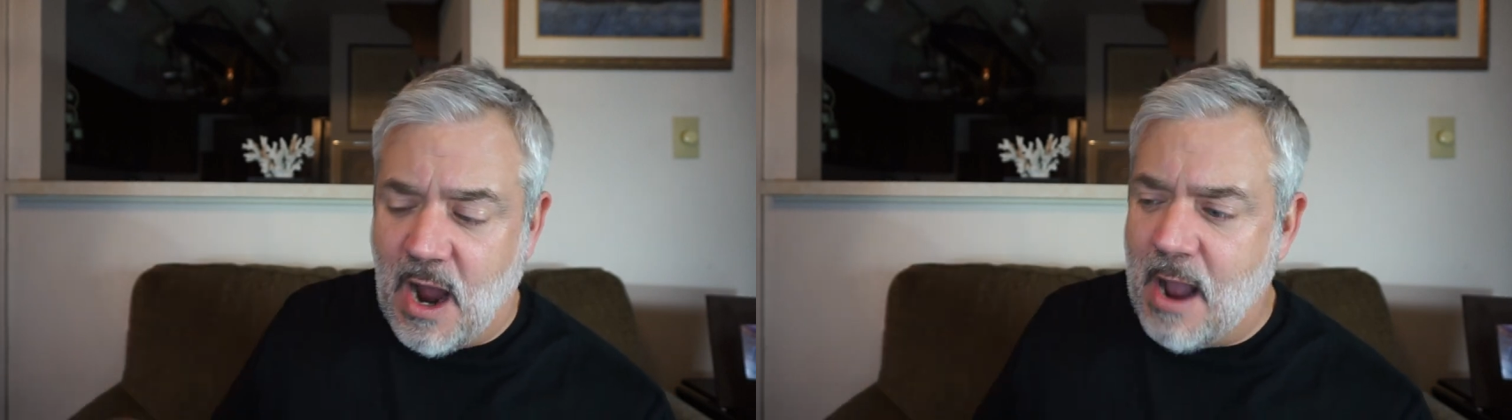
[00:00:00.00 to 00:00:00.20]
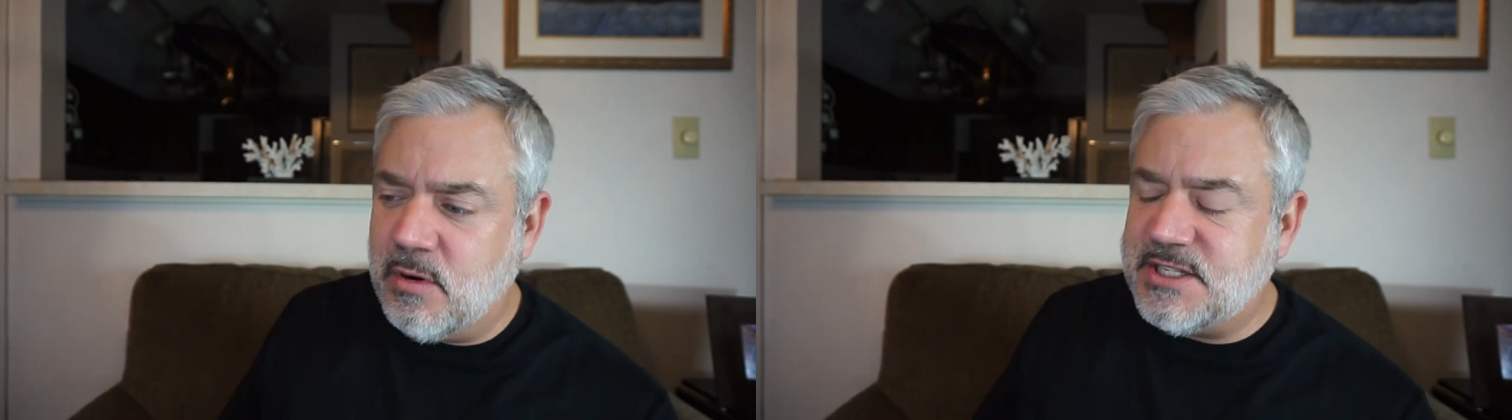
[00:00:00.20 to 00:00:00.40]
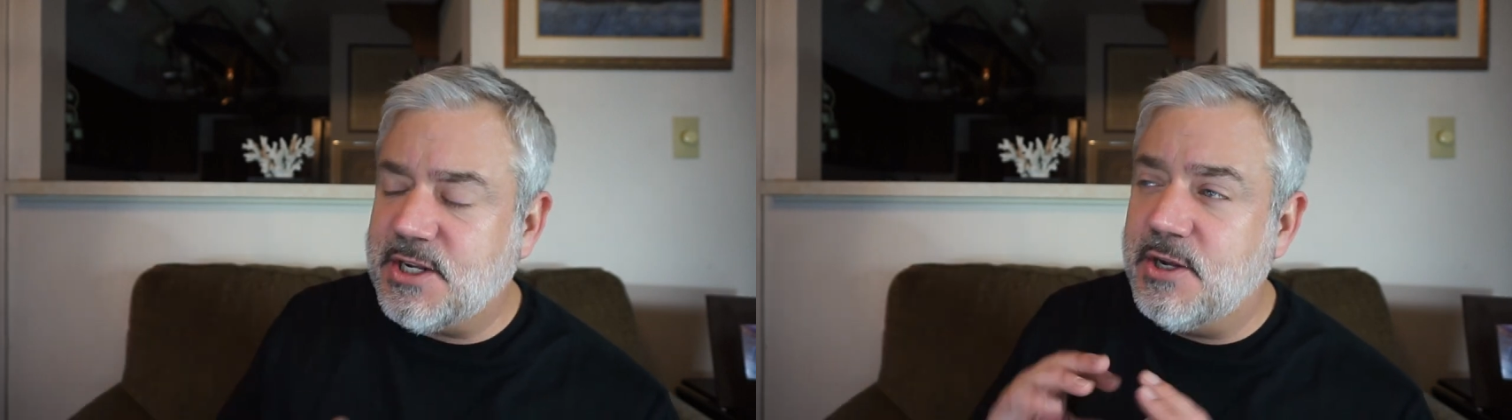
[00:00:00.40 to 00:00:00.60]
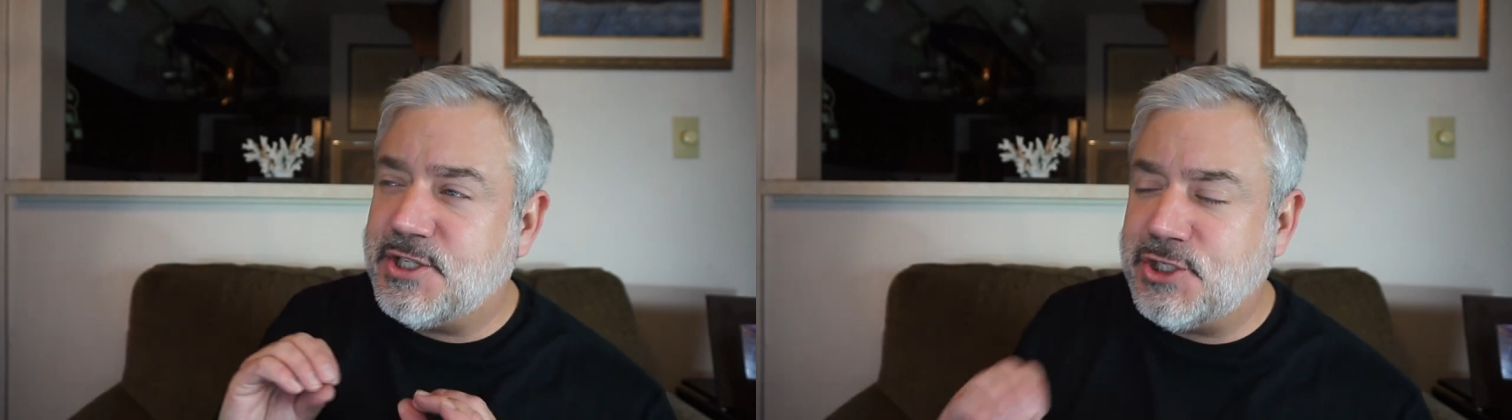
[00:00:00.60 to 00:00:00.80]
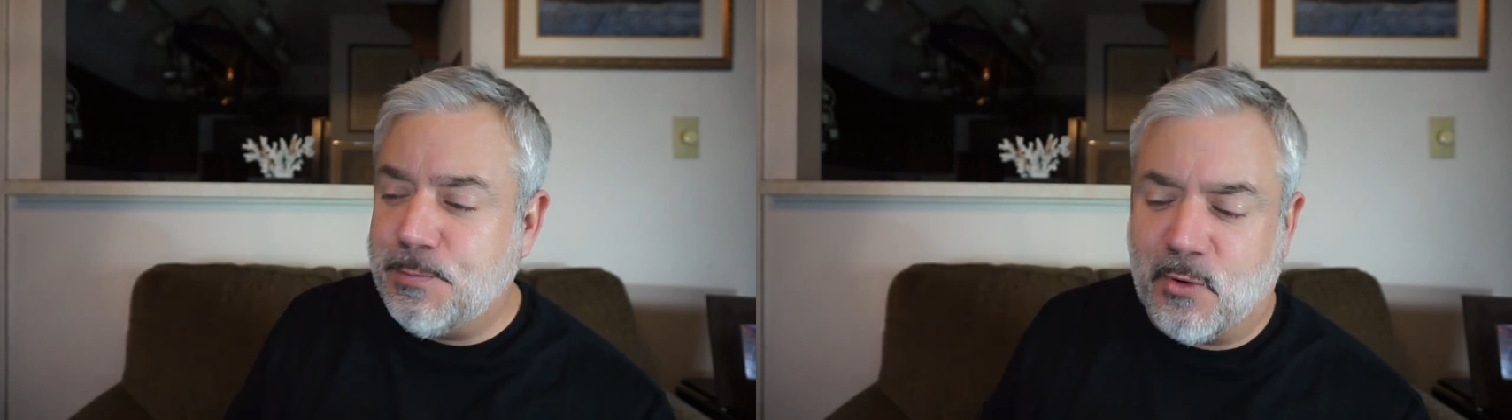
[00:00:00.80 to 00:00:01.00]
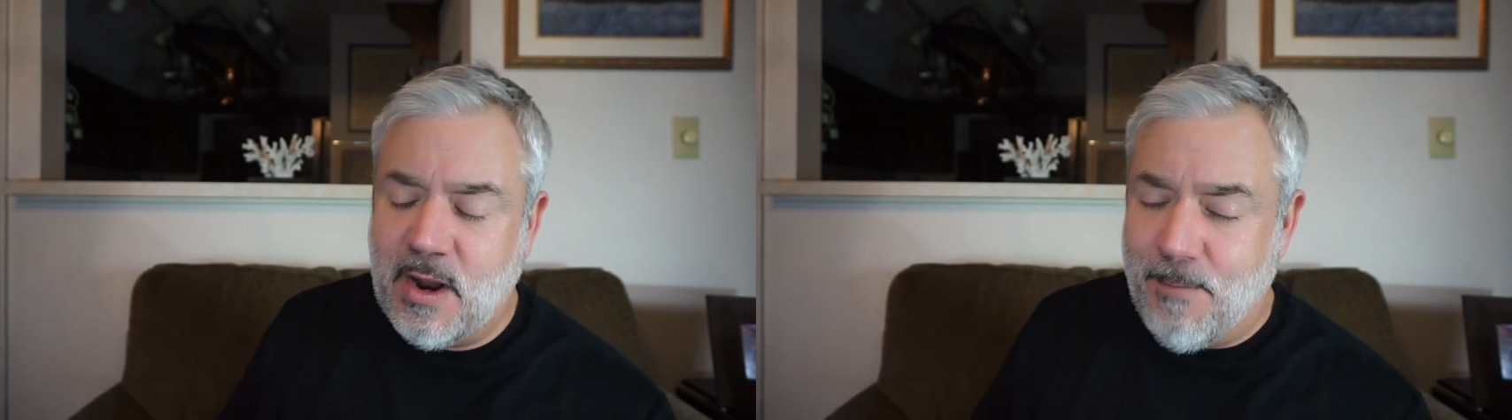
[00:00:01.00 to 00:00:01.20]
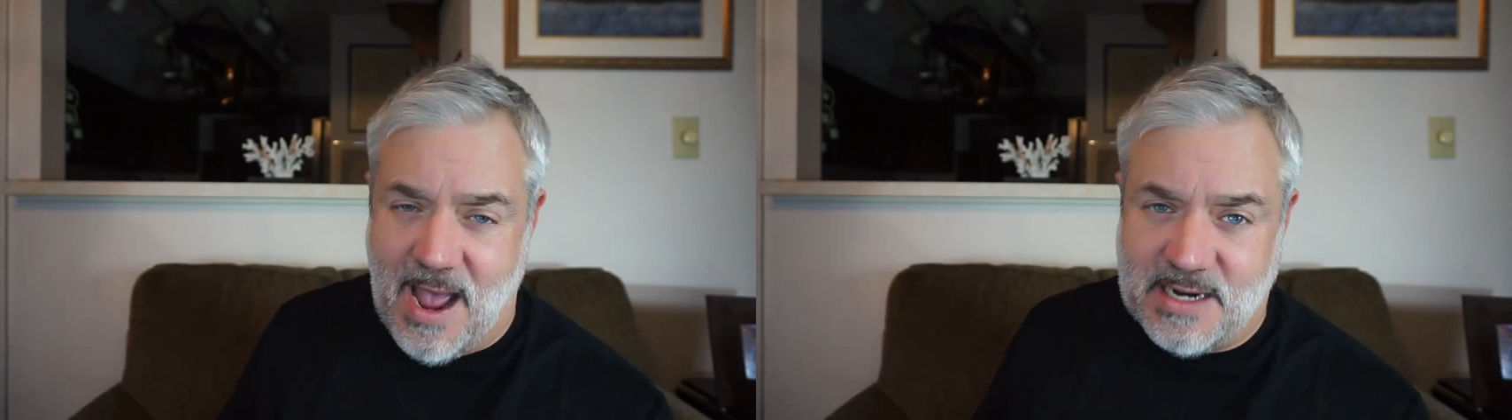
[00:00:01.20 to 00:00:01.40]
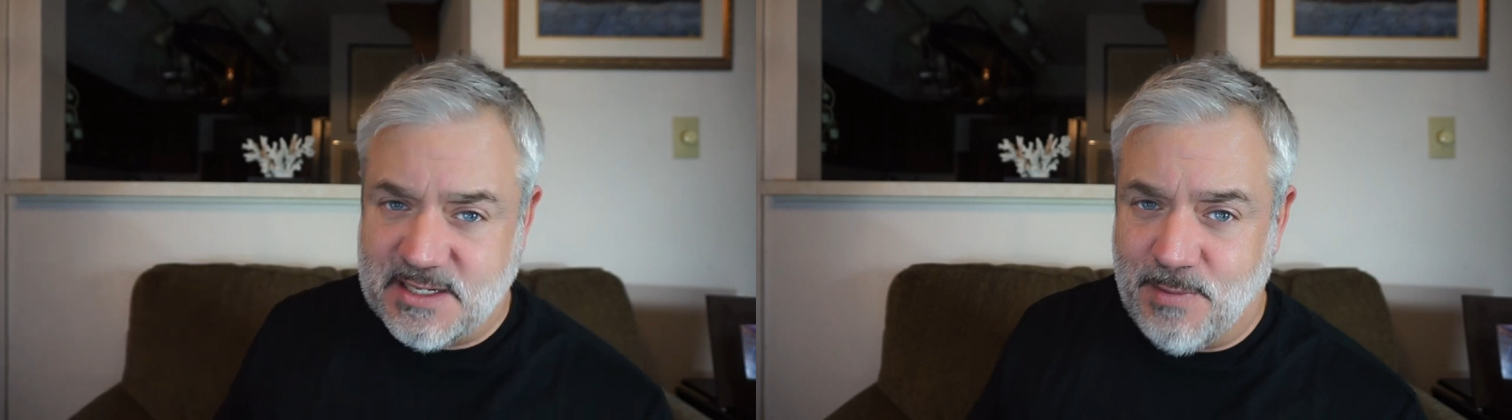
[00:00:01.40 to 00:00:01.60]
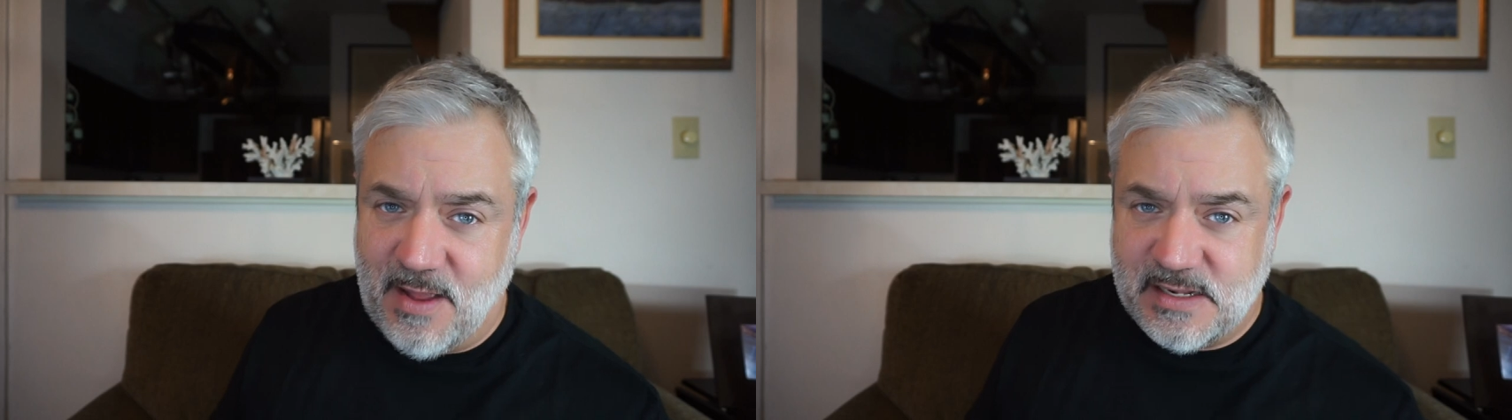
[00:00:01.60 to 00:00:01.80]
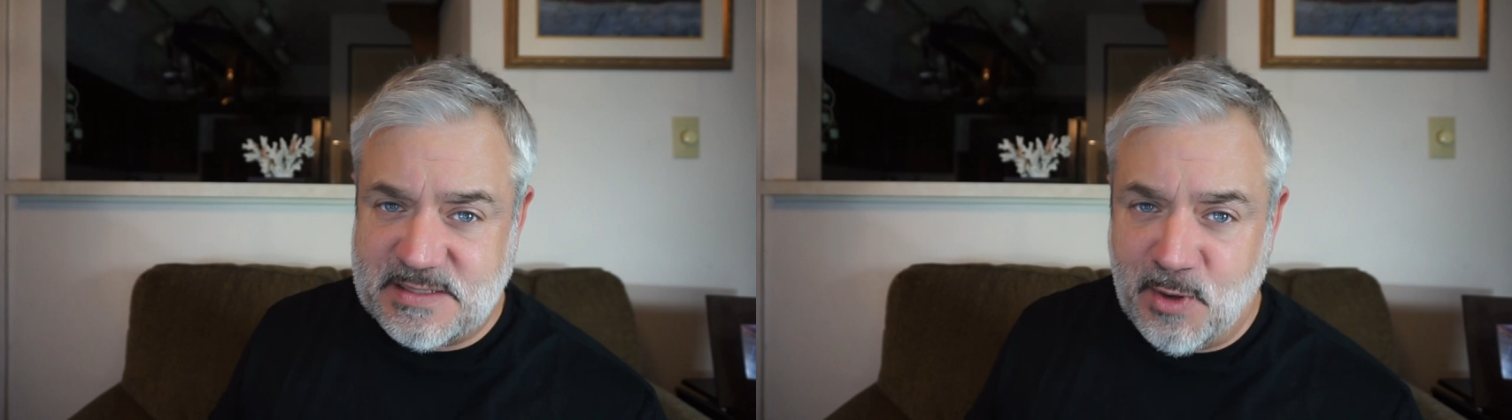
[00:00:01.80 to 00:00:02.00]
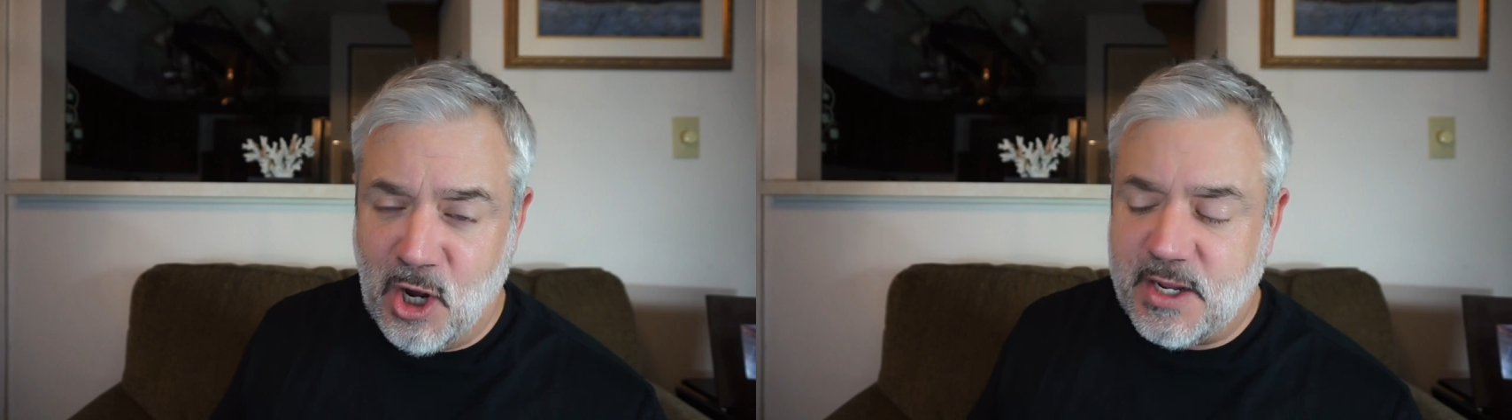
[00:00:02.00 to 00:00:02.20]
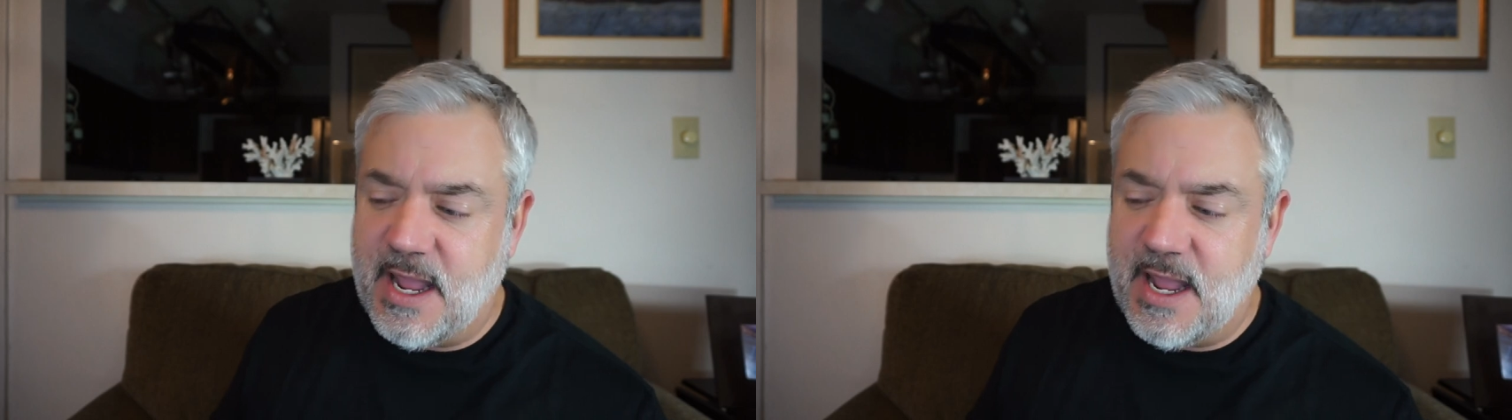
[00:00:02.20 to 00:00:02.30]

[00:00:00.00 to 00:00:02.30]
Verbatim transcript: I was super impacted by this book.